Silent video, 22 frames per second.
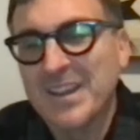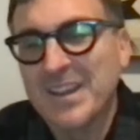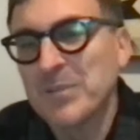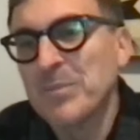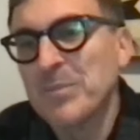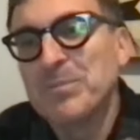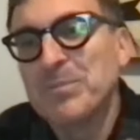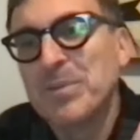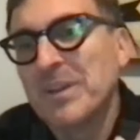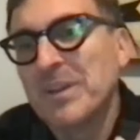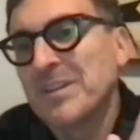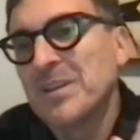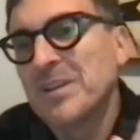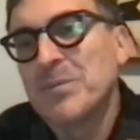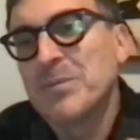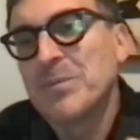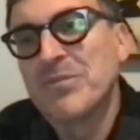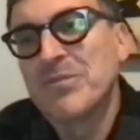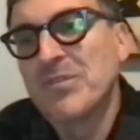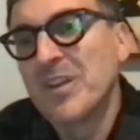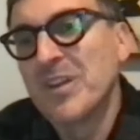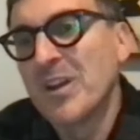it can be picked
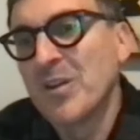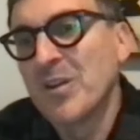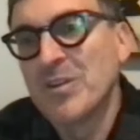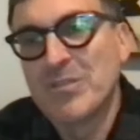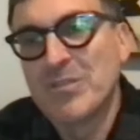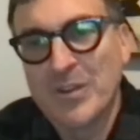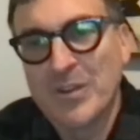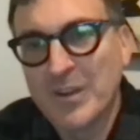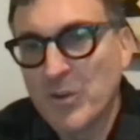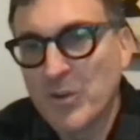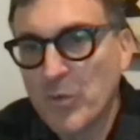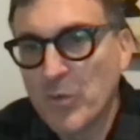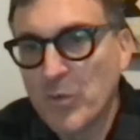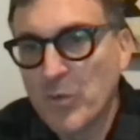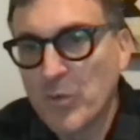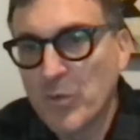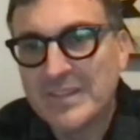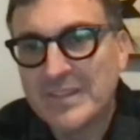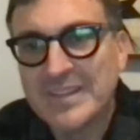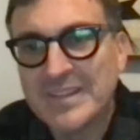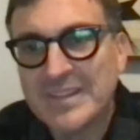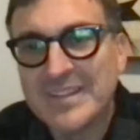up very, very
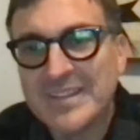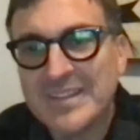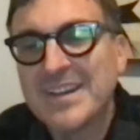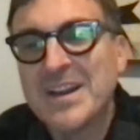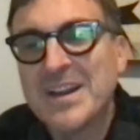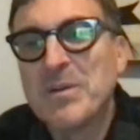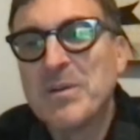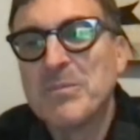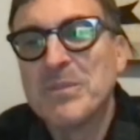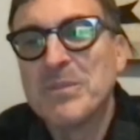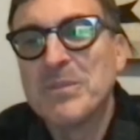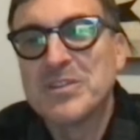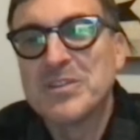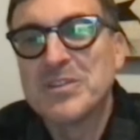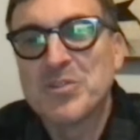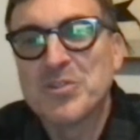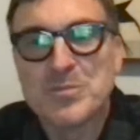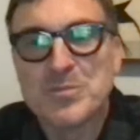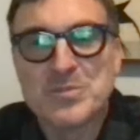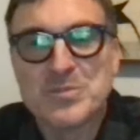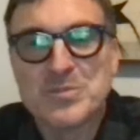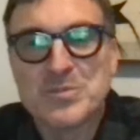quickly in
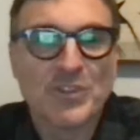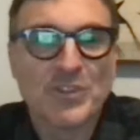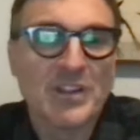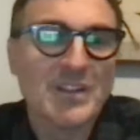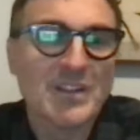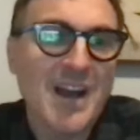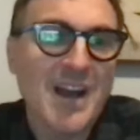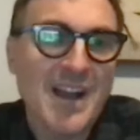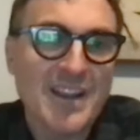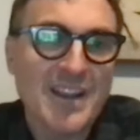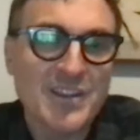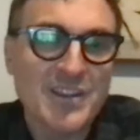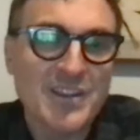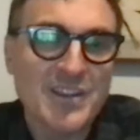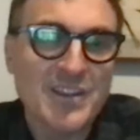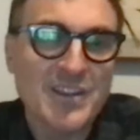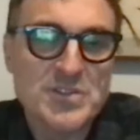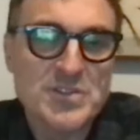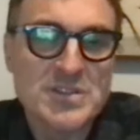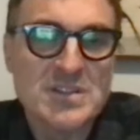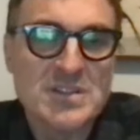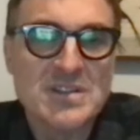terms of clock
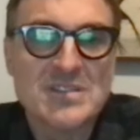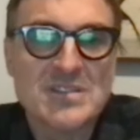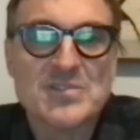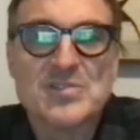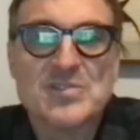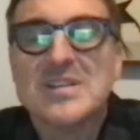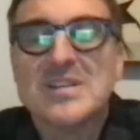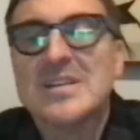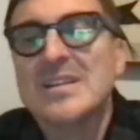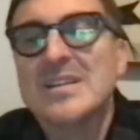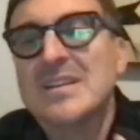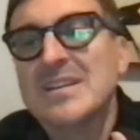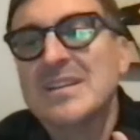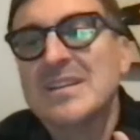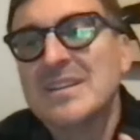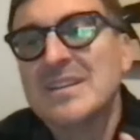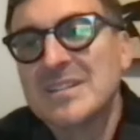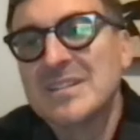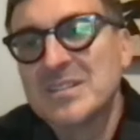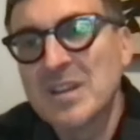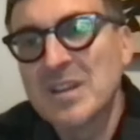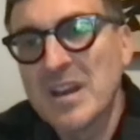usage,
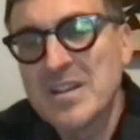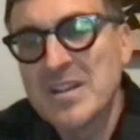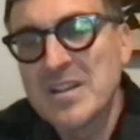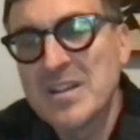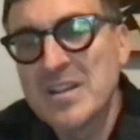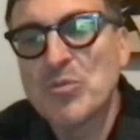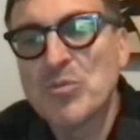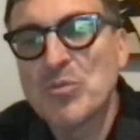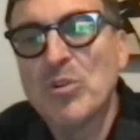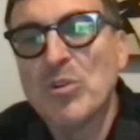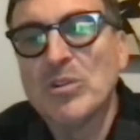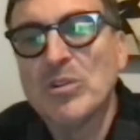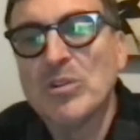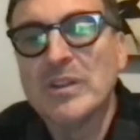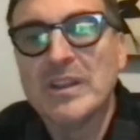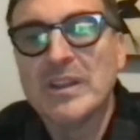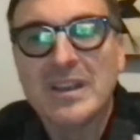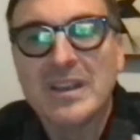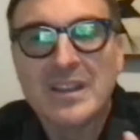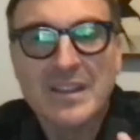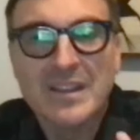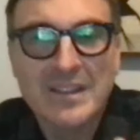dice
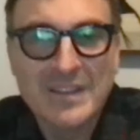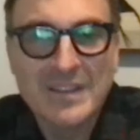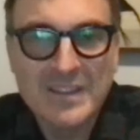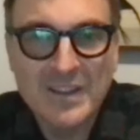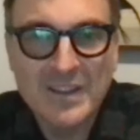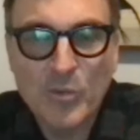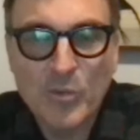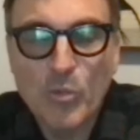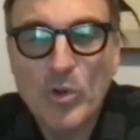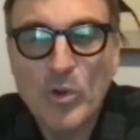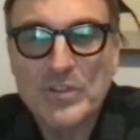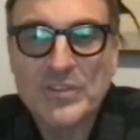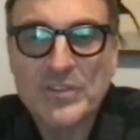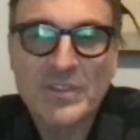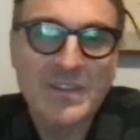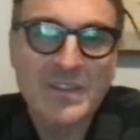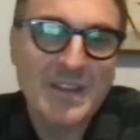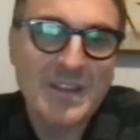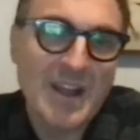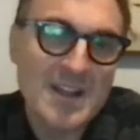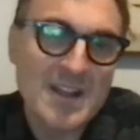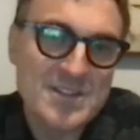rolling, you know,
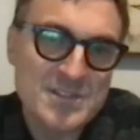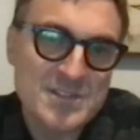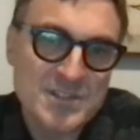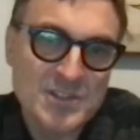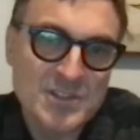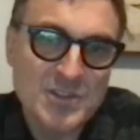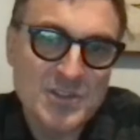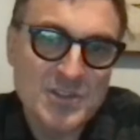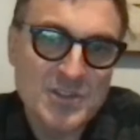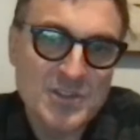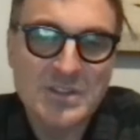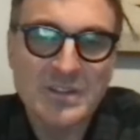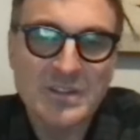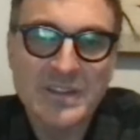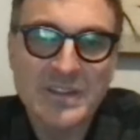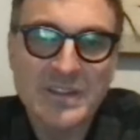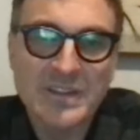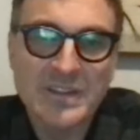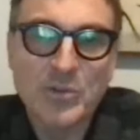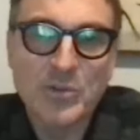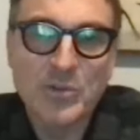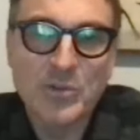what constitutes a
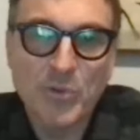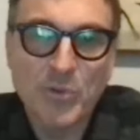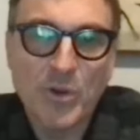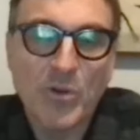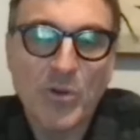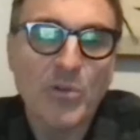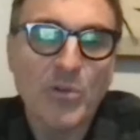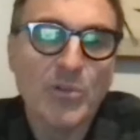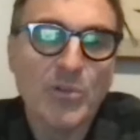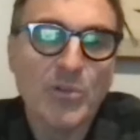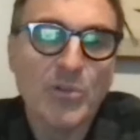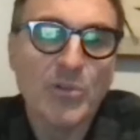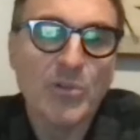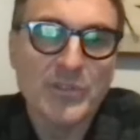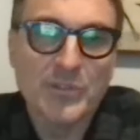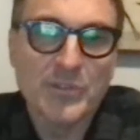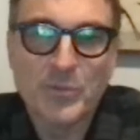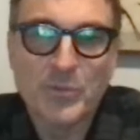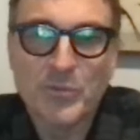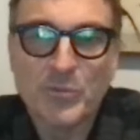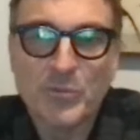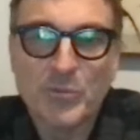legal roll,
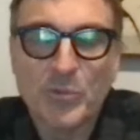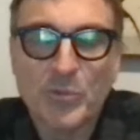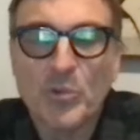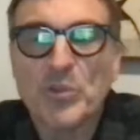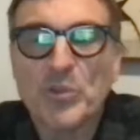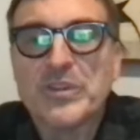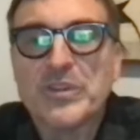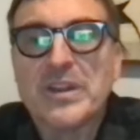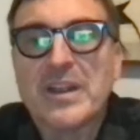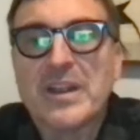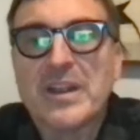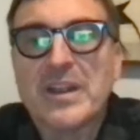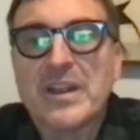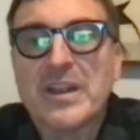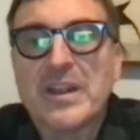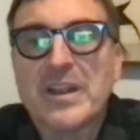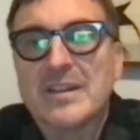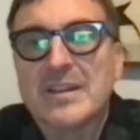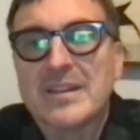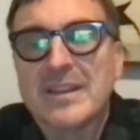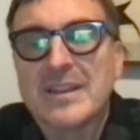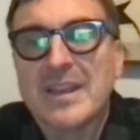the rules and
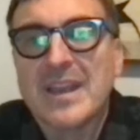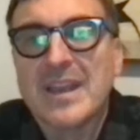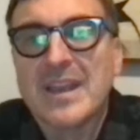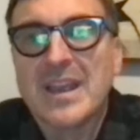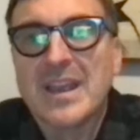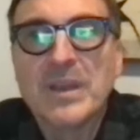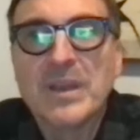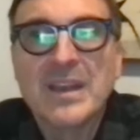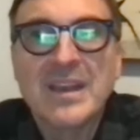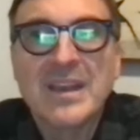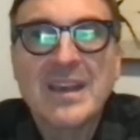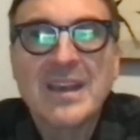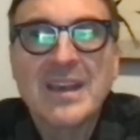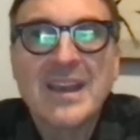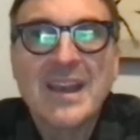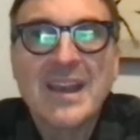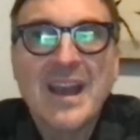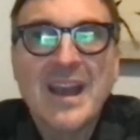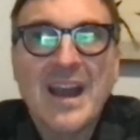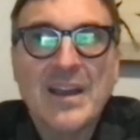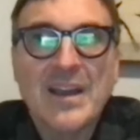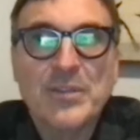etiquette of the game.
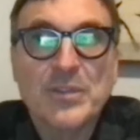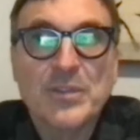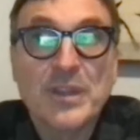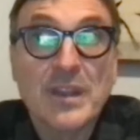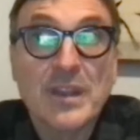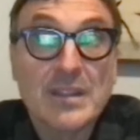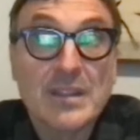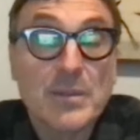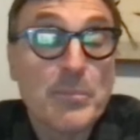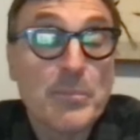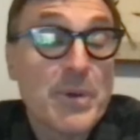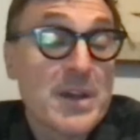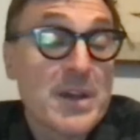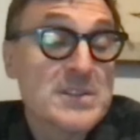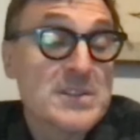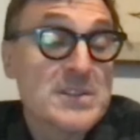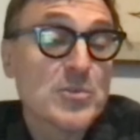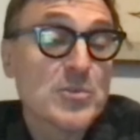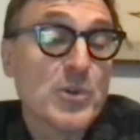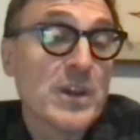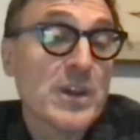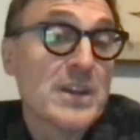I think the
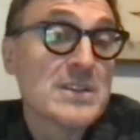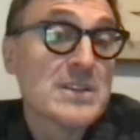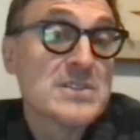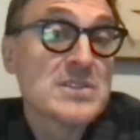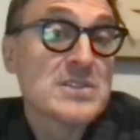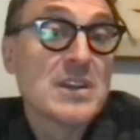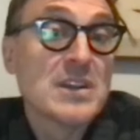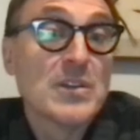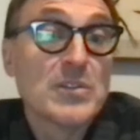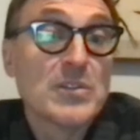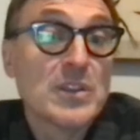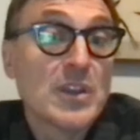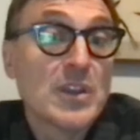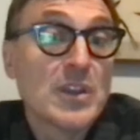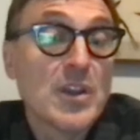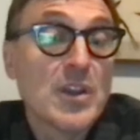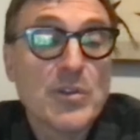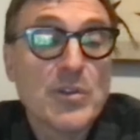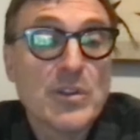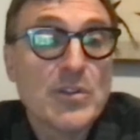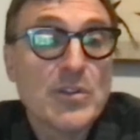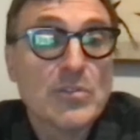best way is, you know, you
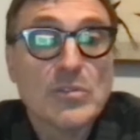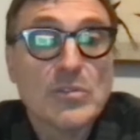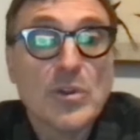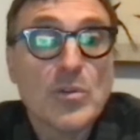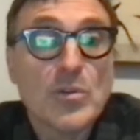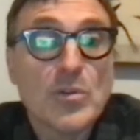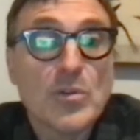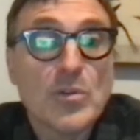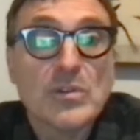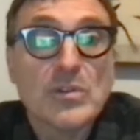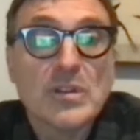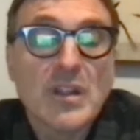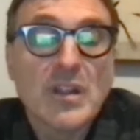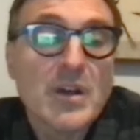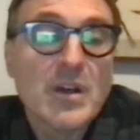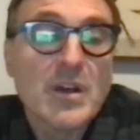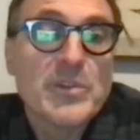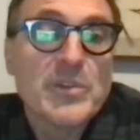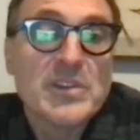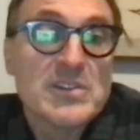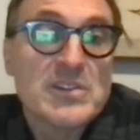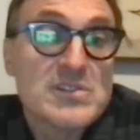go to your local
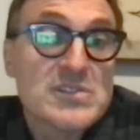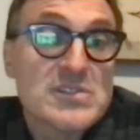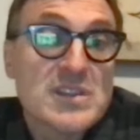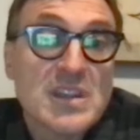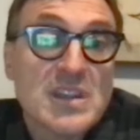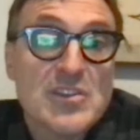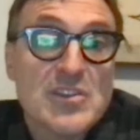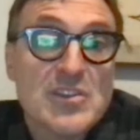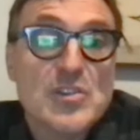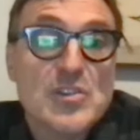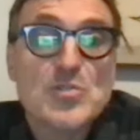club and you just